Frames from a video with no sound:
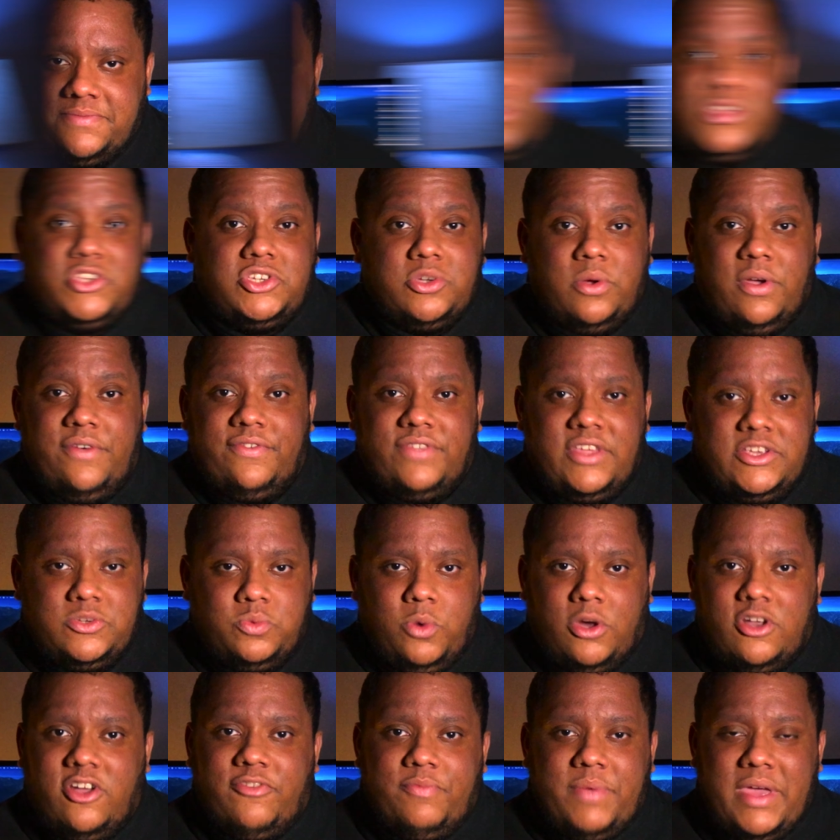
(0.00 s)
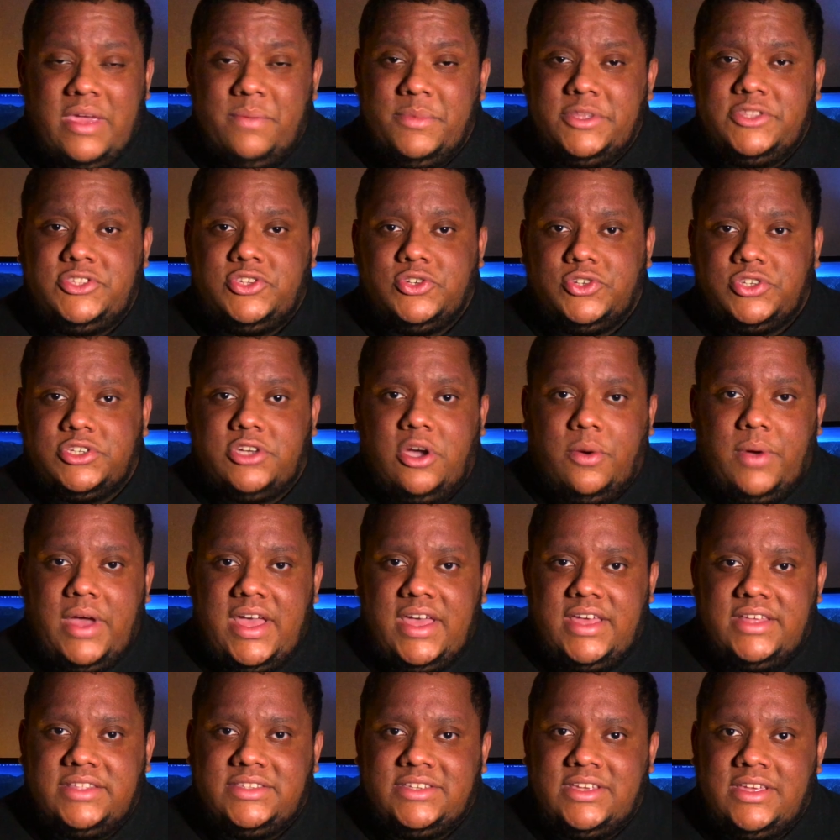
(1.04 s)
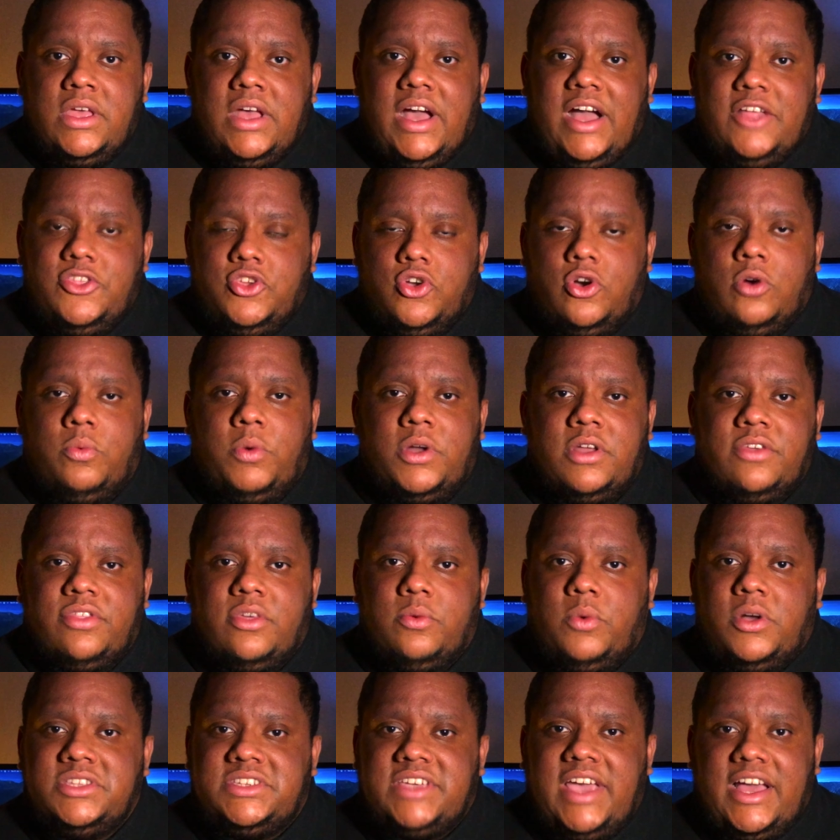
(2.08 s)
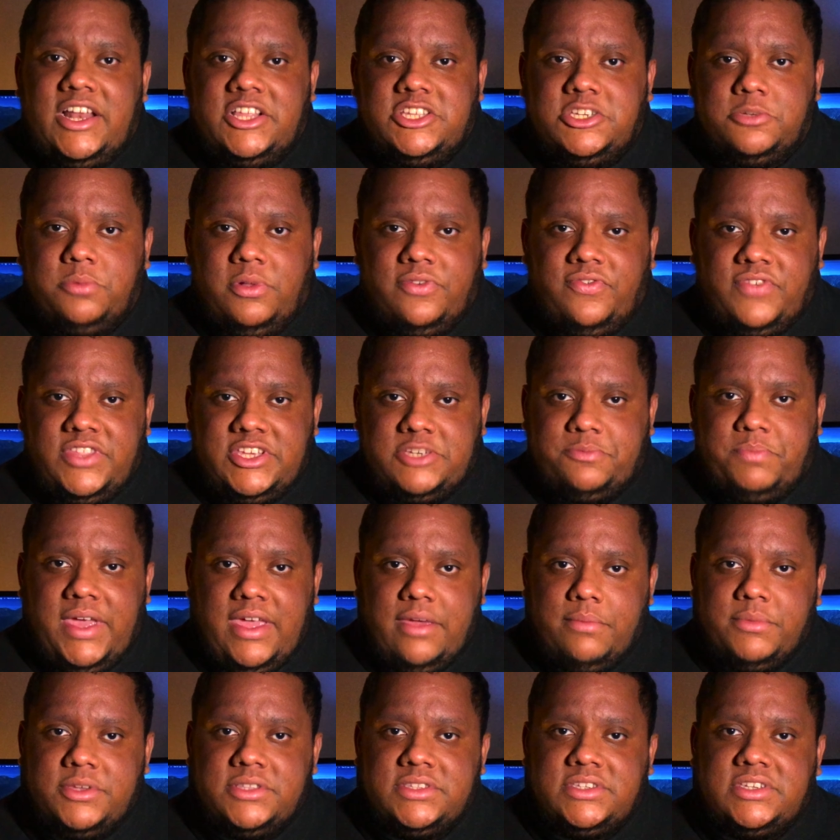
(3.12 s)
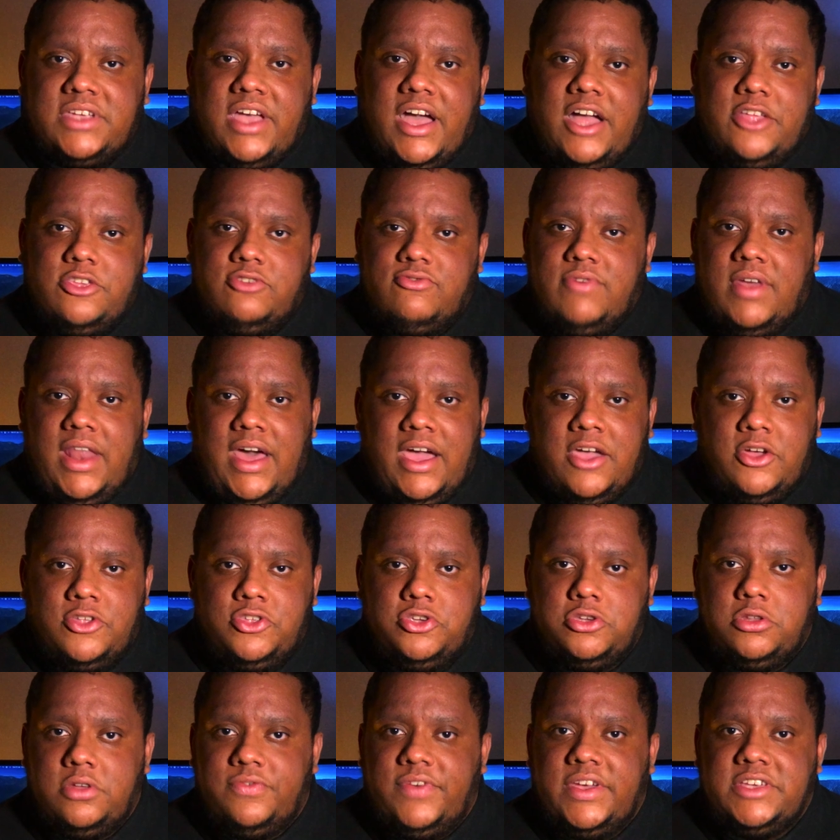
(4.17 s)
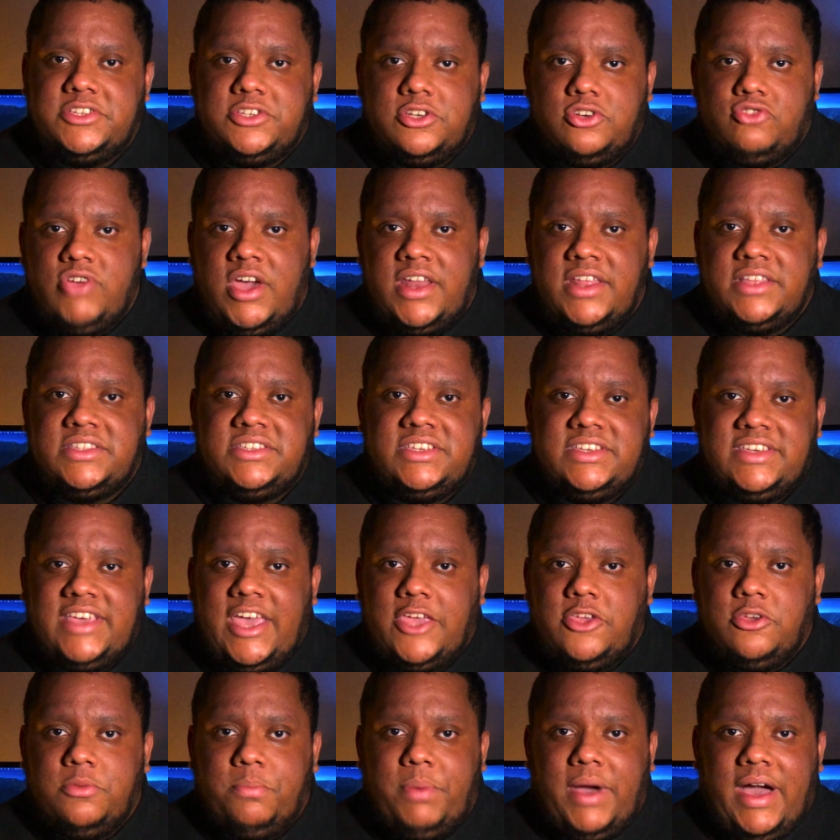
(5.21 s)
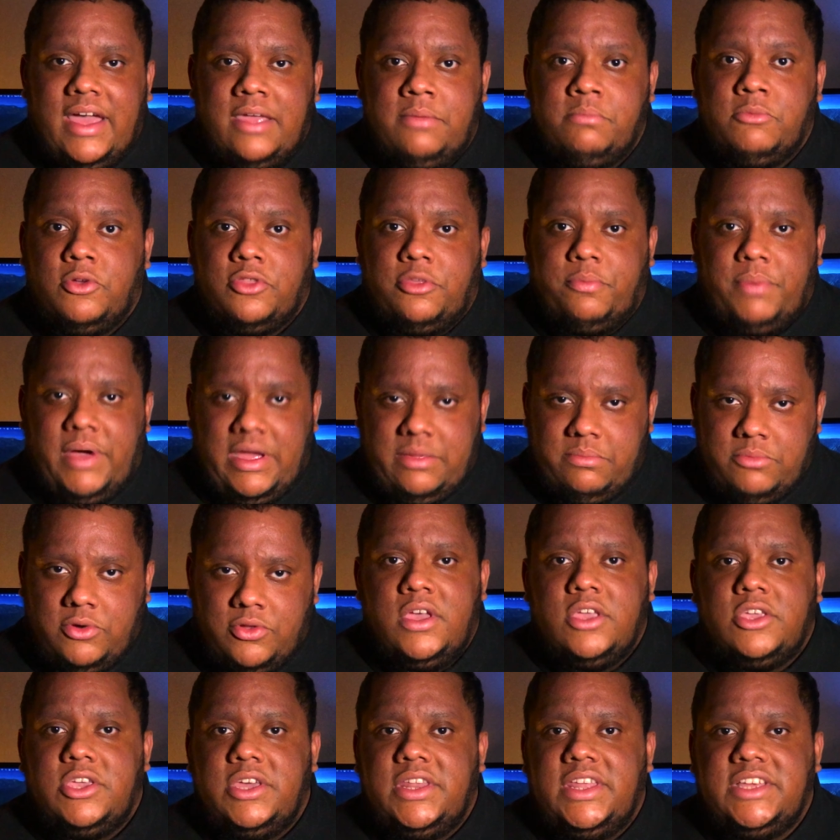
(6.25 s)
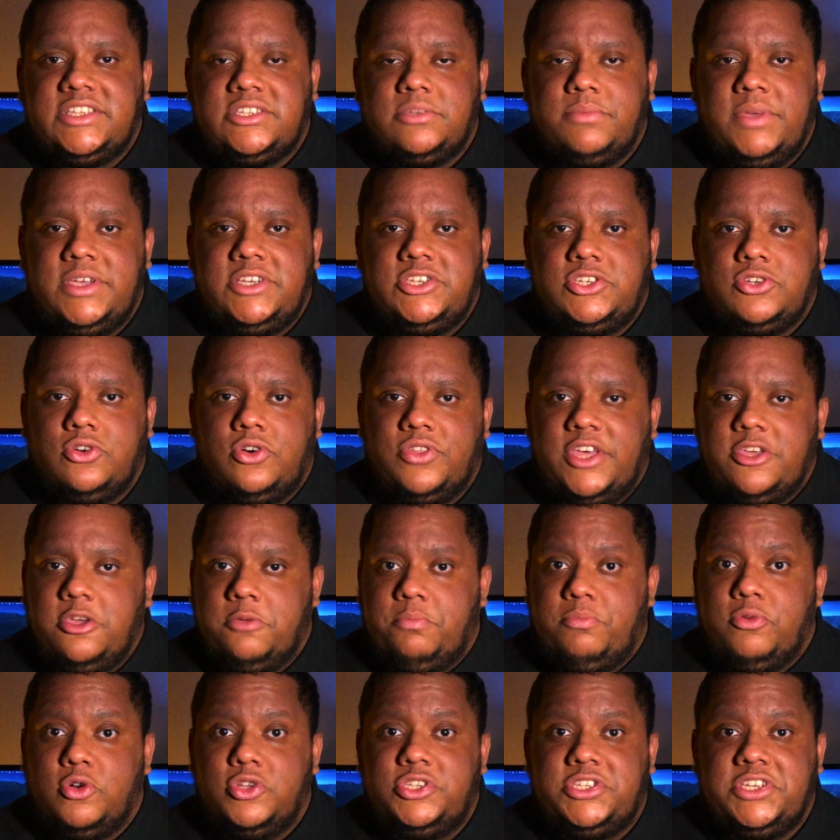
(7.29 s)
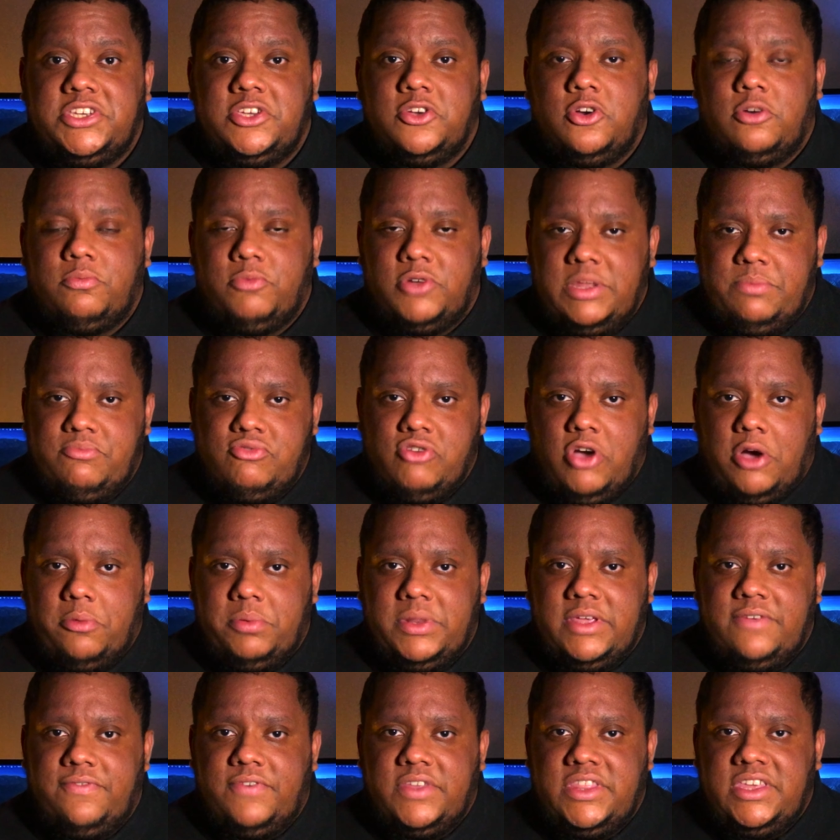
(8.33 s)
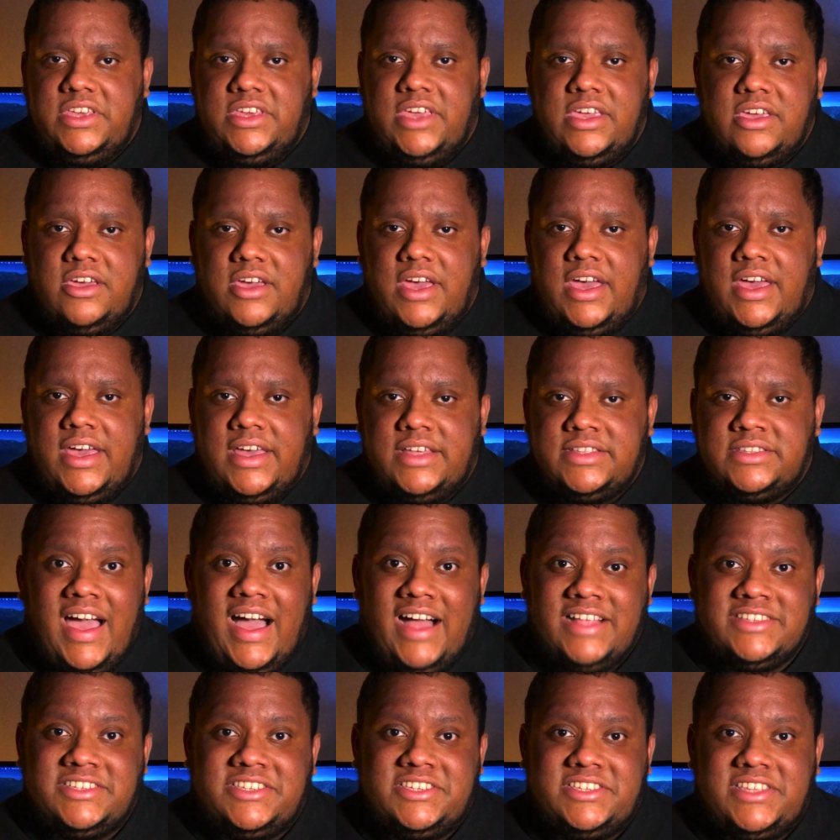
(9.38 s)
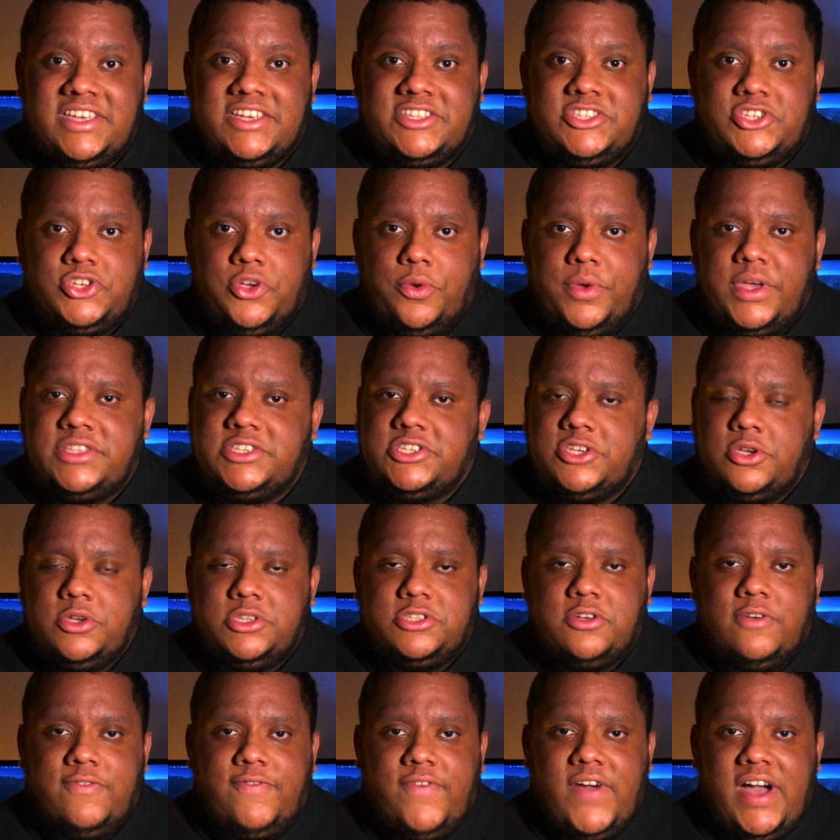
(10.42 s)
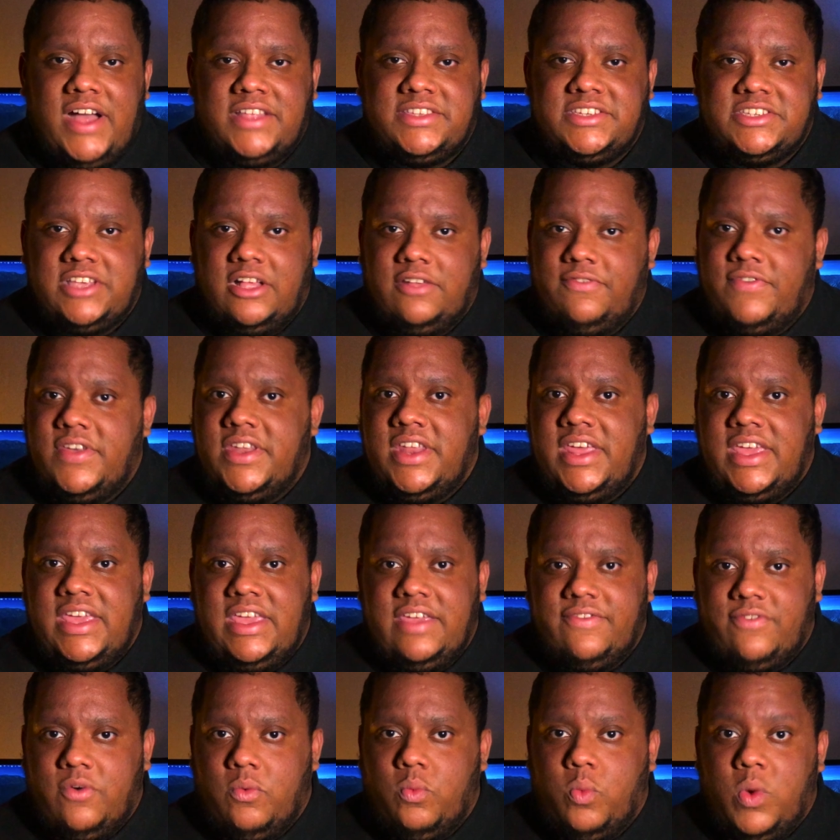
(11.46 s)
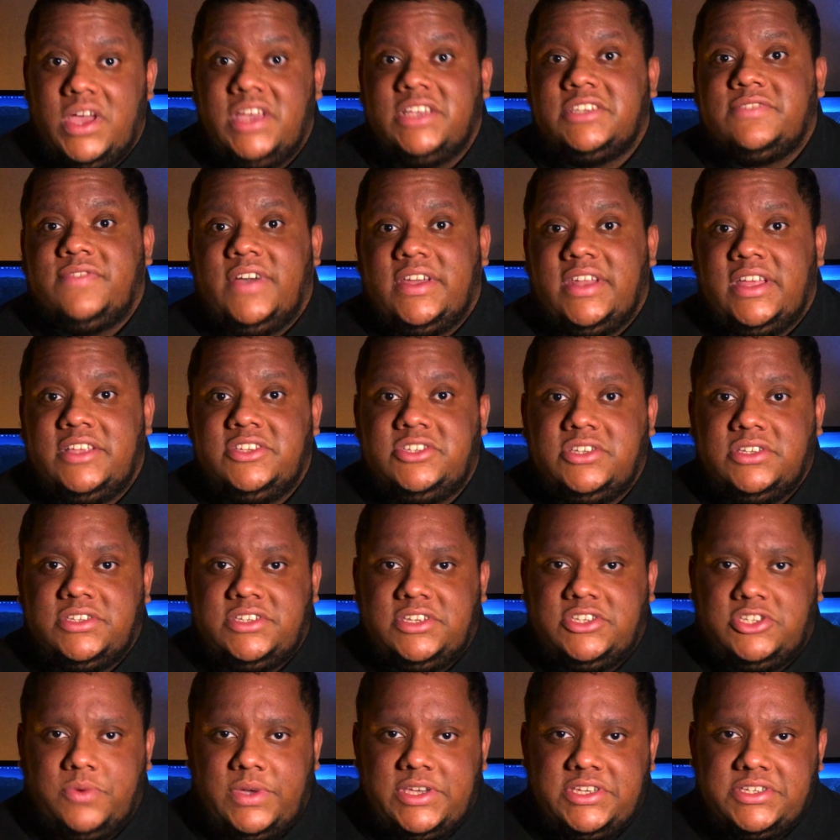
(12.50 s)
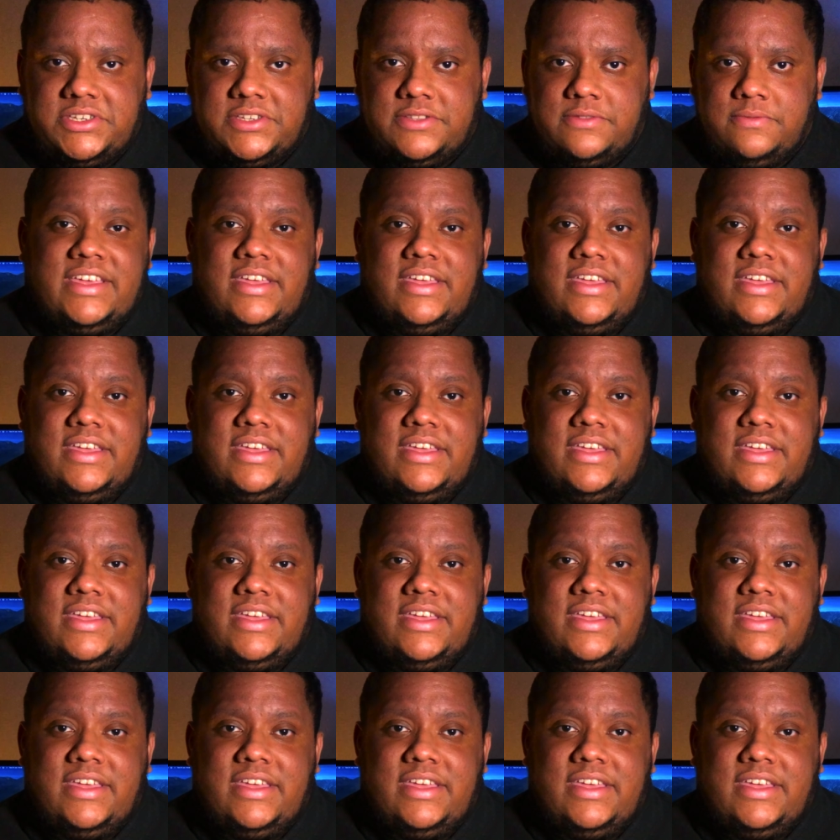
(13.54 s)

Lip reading: So if this one-off payment does go ahead and you're one of the ones eligible for this payment and you rely on universal credit to get you by month, you need to make sure that you budget your money properly for the year ahead and stick to it so you don't find yourself in an even worse financial situation.